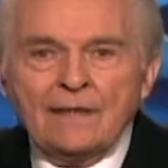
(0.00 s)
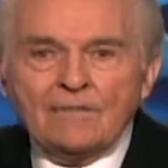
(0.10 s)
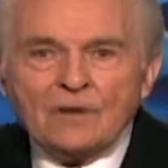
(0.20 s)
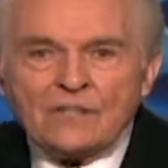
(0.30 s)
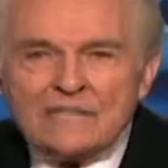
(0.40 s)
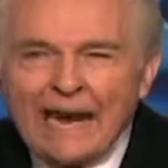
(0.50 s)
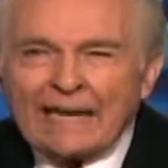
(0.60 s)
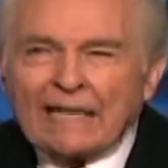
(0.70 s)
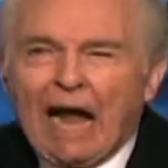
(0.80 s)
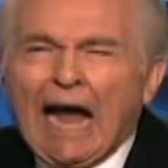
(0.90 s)
Verse
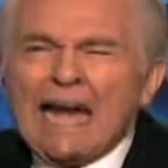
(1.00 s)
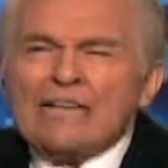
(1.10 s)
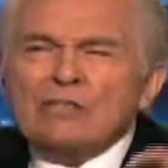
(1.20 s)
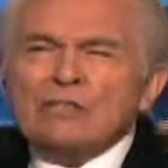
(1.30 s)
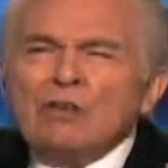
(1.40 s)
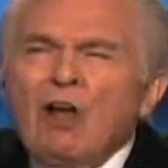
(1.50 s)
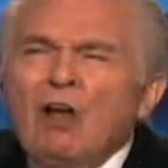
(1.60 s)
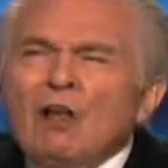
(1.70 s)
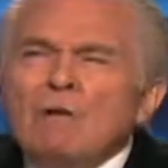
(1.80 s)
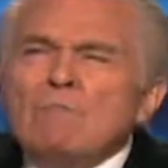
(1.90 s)
9, I
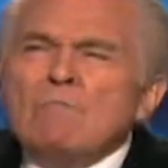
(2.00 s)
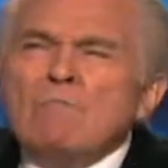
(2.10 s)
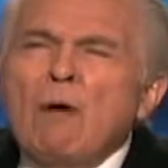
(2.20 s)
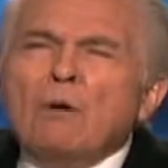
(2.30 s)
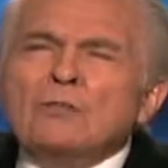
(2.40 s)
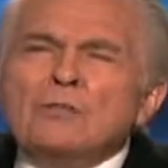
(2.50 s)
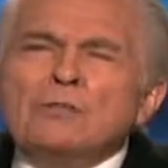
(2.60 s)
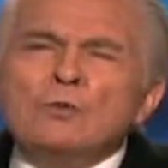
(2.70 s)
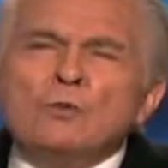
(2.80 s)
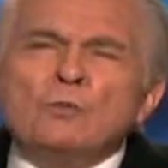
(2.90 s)
saw a
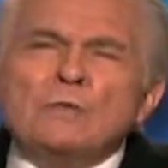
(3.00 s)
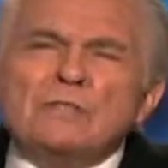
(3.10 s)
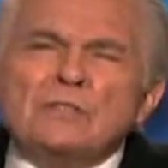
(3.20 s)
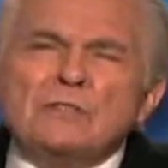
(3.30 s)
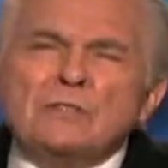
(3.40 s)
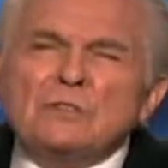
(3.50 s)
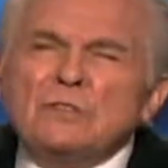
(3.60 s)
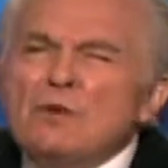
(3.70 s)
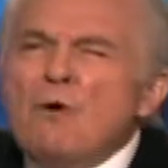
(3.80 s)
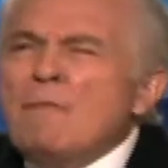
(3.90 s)
multitude which
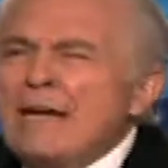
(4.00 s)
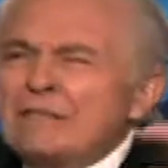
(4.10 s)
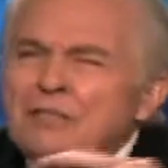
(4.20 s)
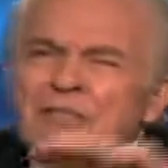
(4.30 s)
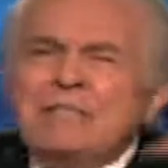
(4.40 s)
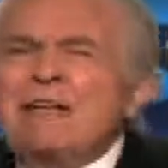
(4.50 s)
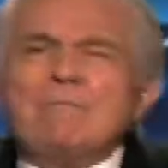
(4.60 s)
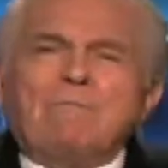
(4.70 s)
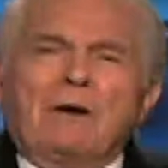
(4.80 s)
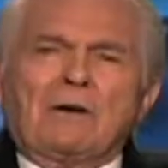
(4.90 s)
no man could
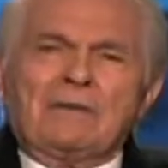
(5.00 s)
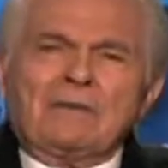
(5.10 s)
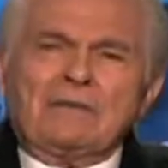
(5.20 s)
number.